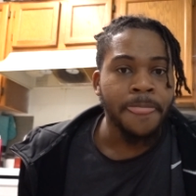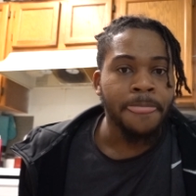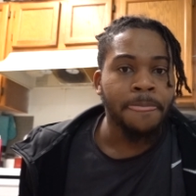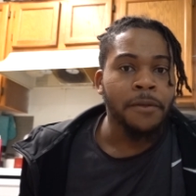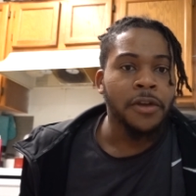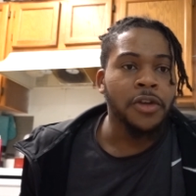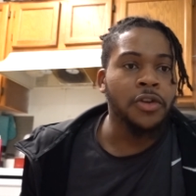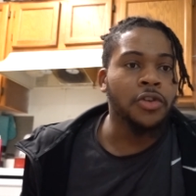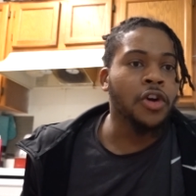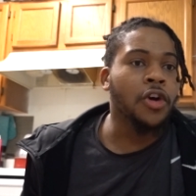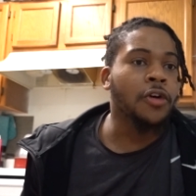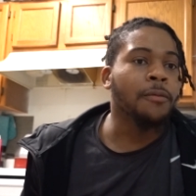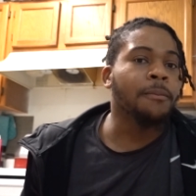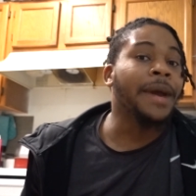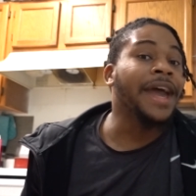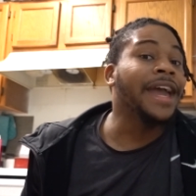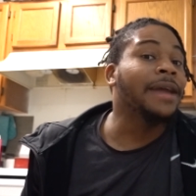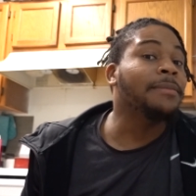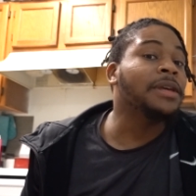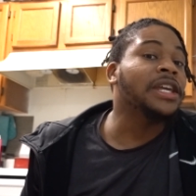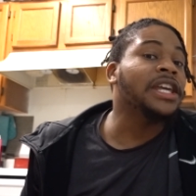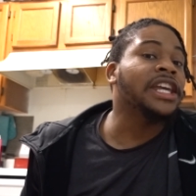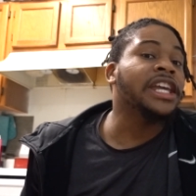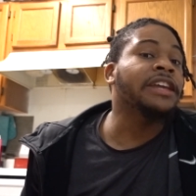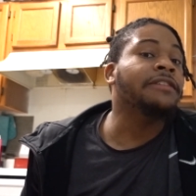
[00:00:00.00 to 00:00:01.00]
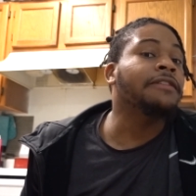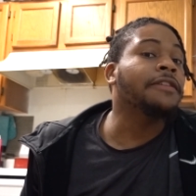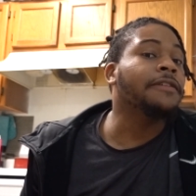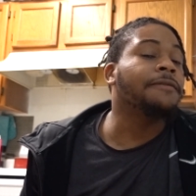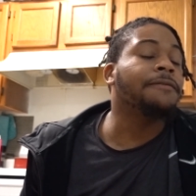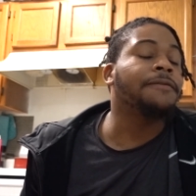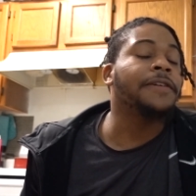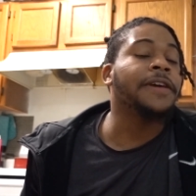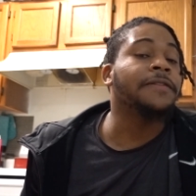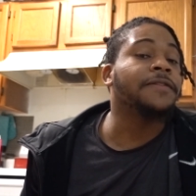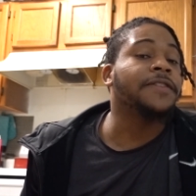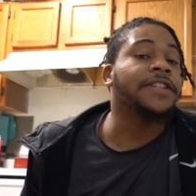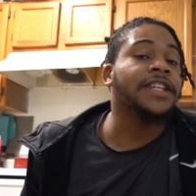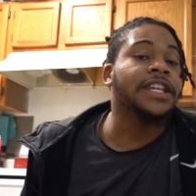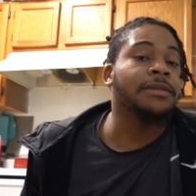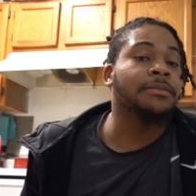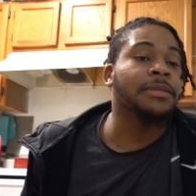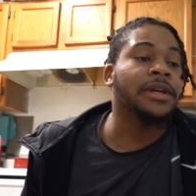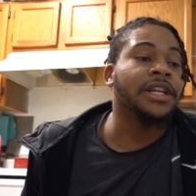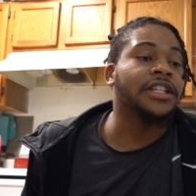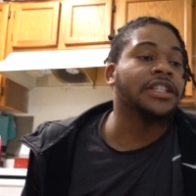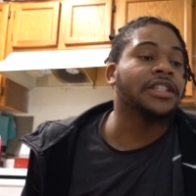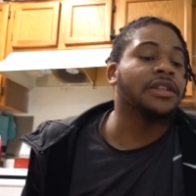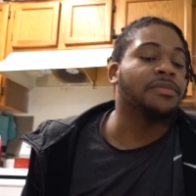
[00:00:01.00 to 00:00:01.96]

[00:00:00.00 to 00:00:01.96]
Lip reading: Maybe even 15 minutes,